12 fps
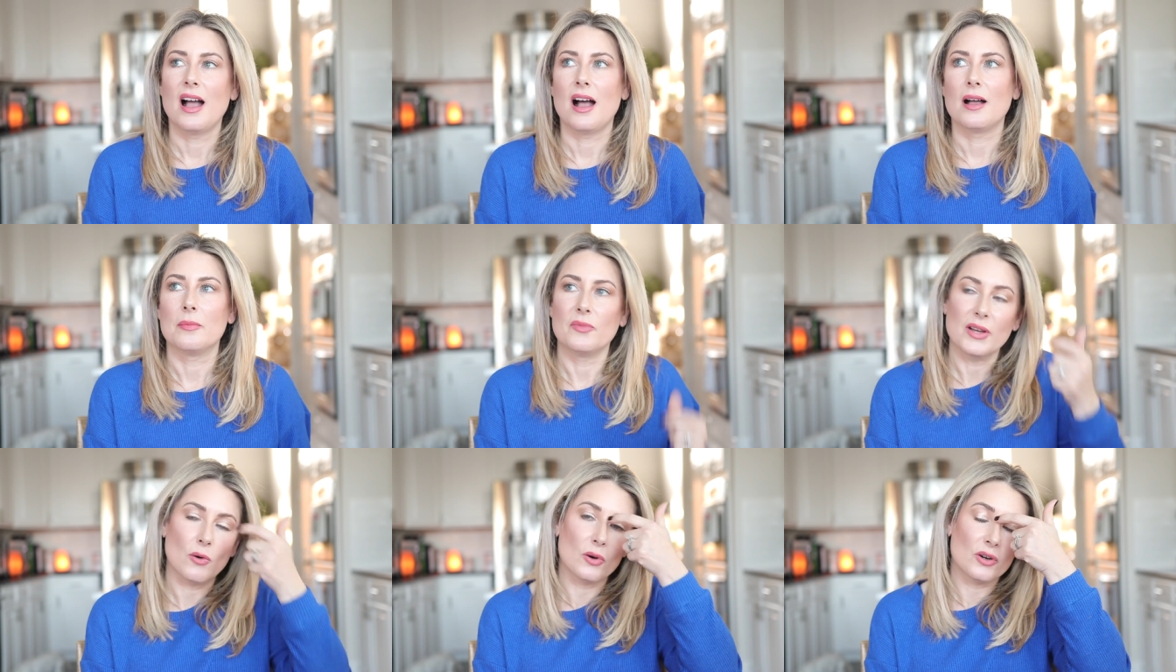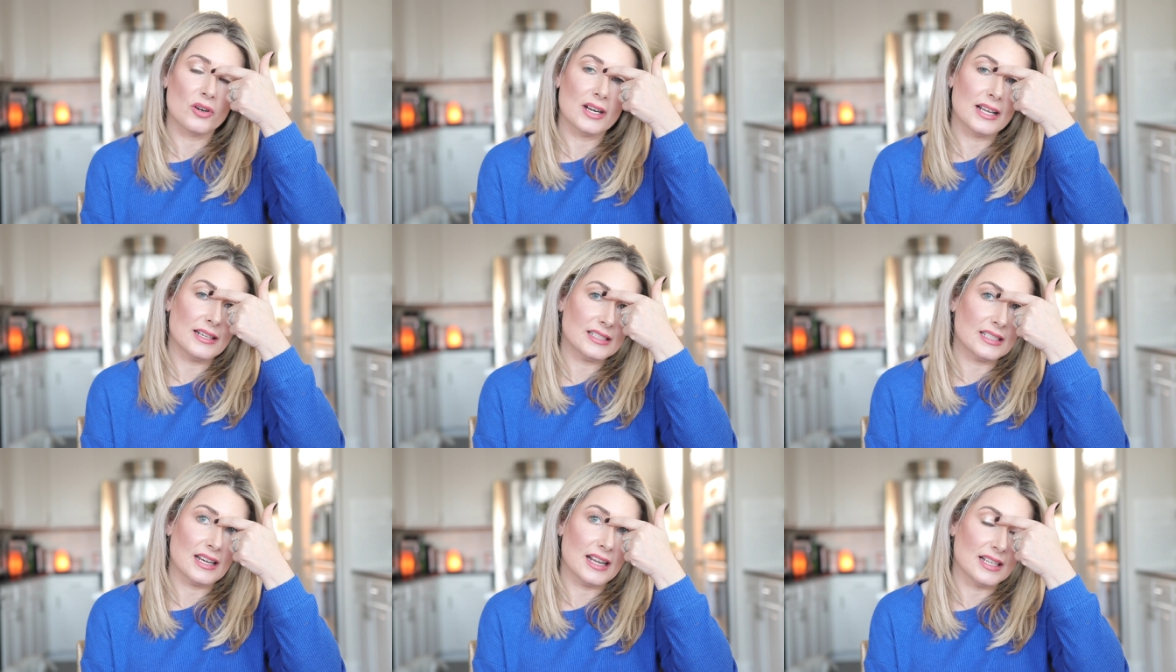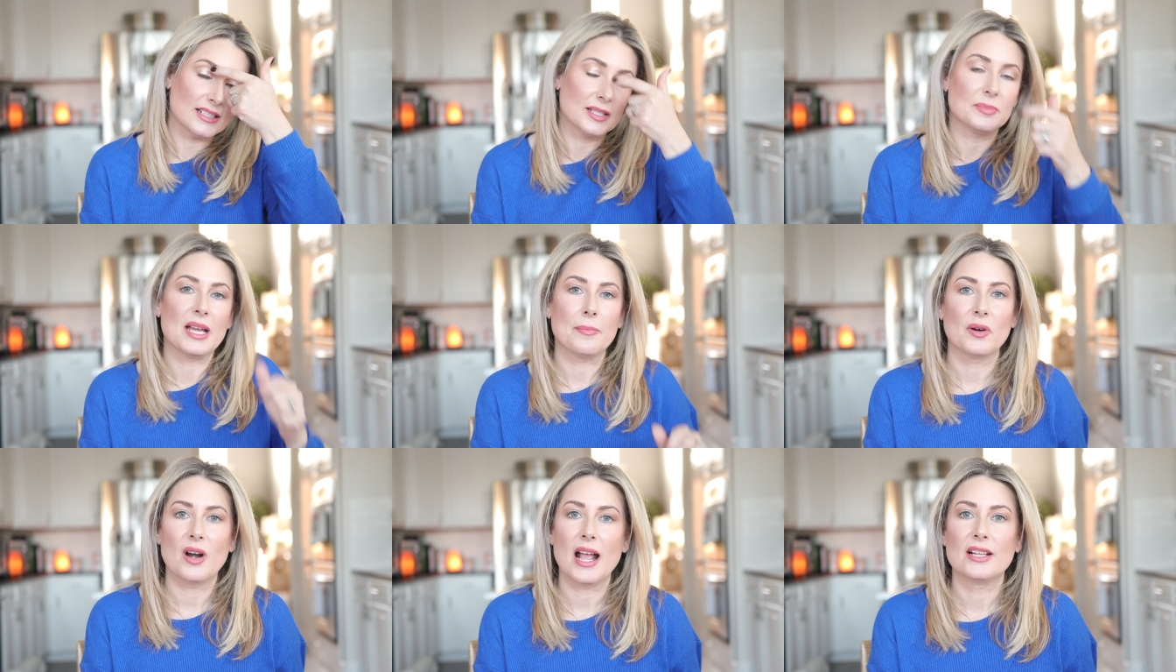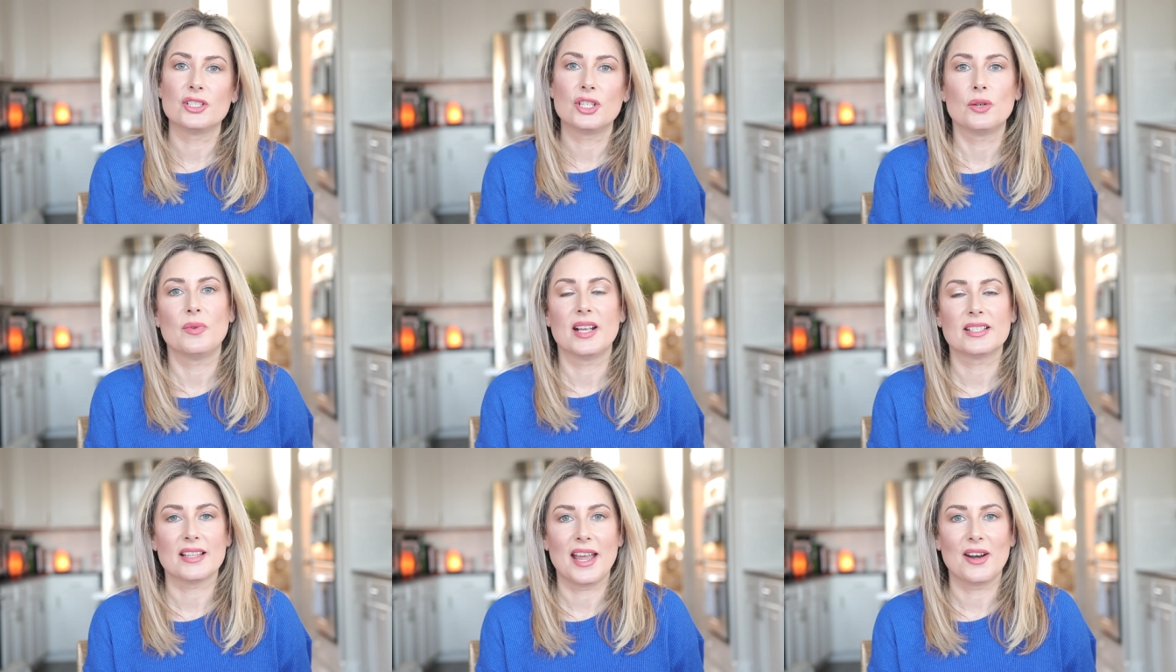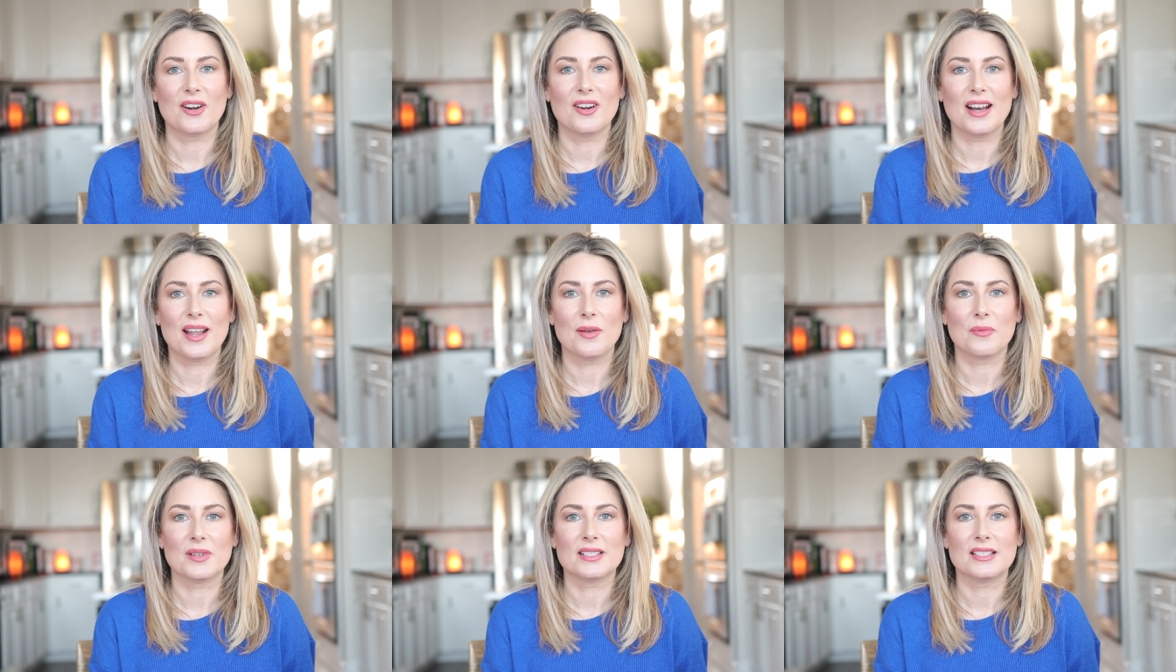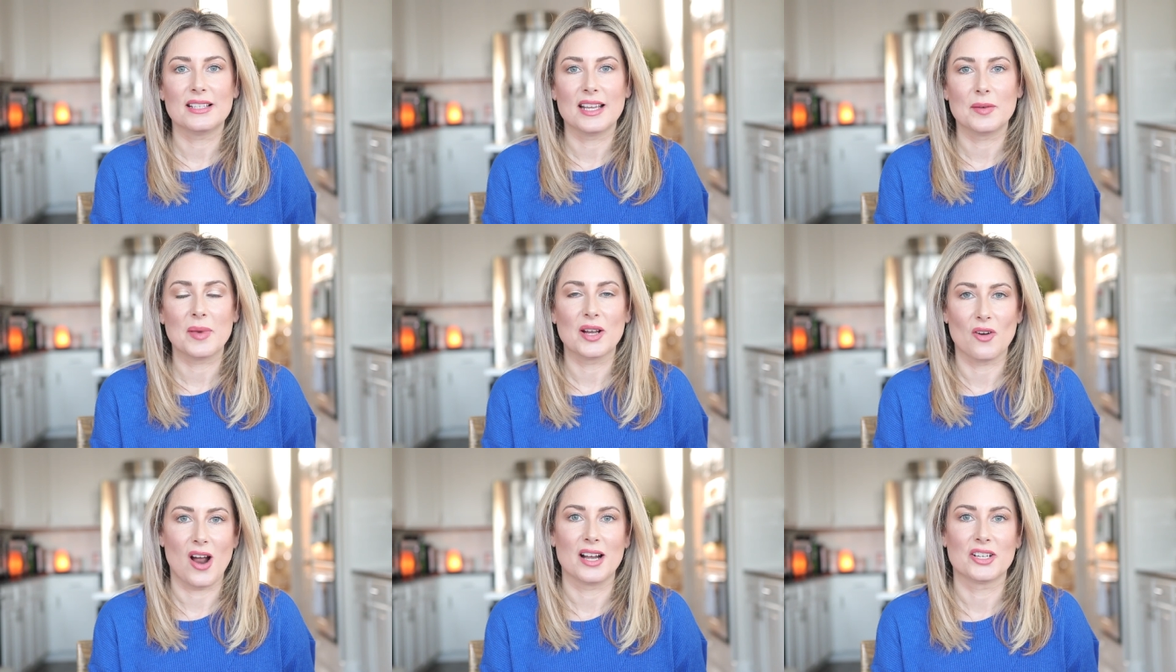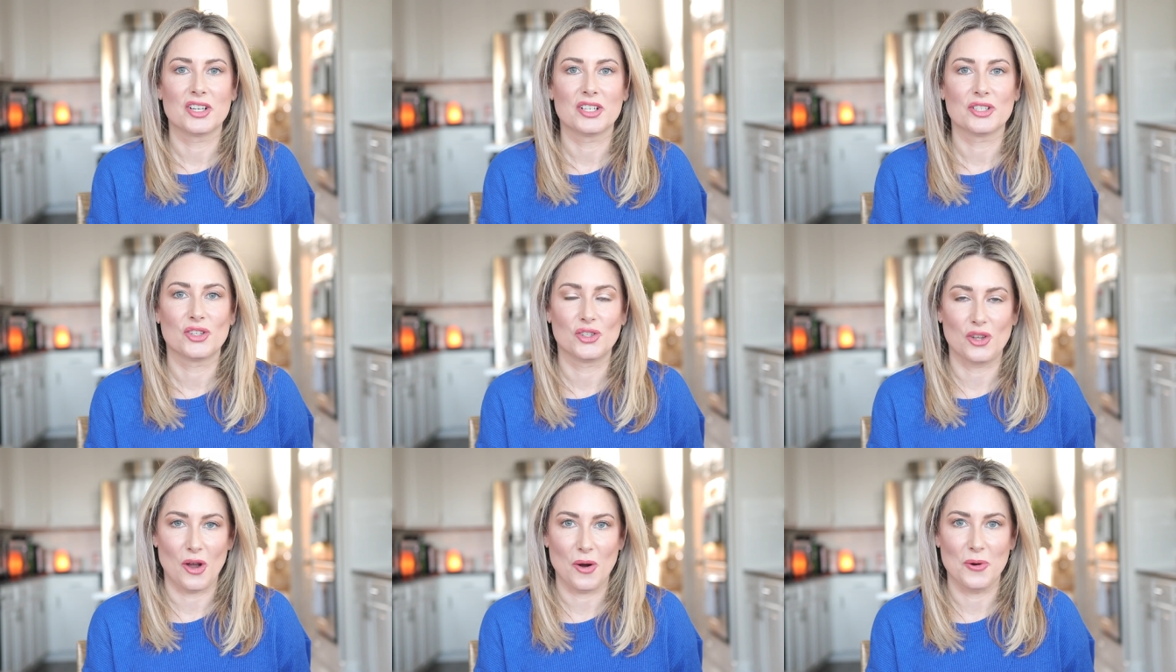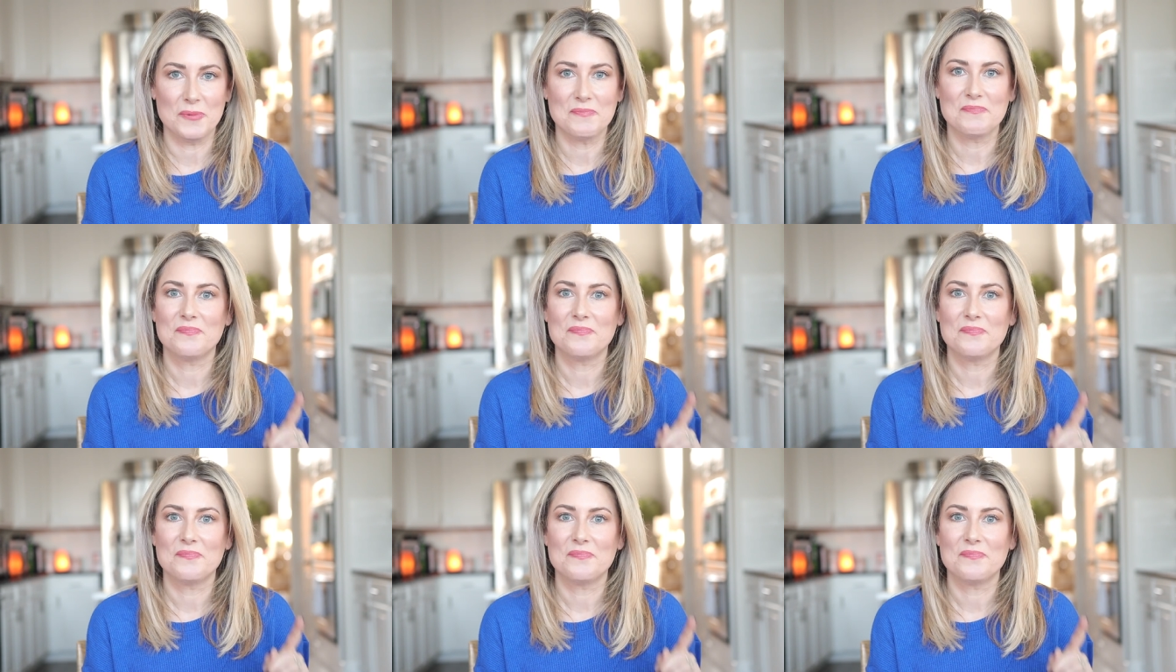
Um, we ordered it in September and two weeks later, it was in my garage. So